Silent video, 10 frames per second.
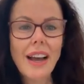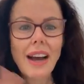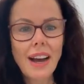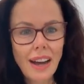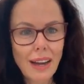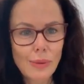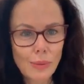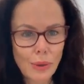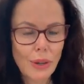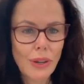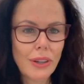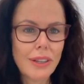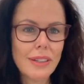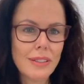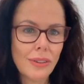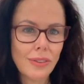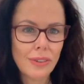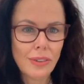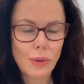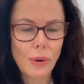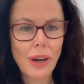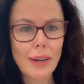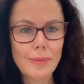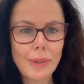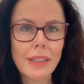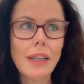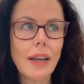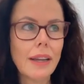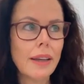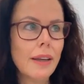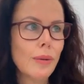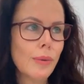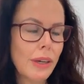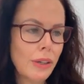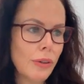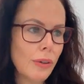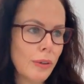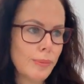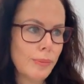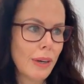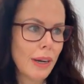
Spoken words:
Hard work is often required, a bit like when you're